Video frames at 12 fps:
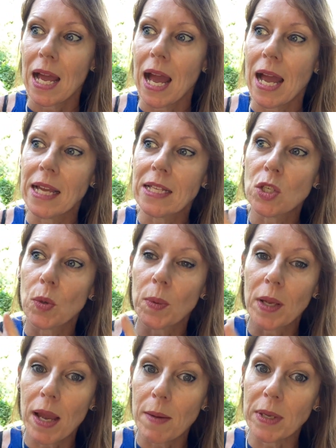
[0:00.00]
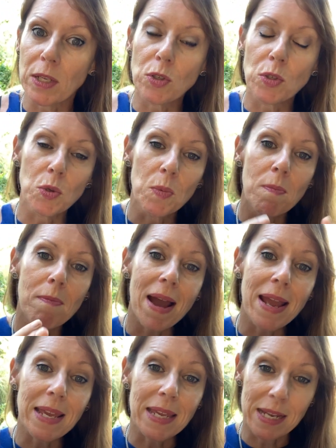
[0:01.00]
And so we come into
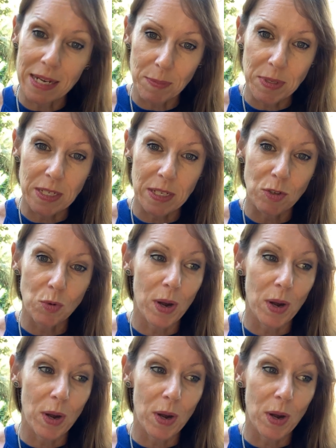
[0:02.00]
my eclipses,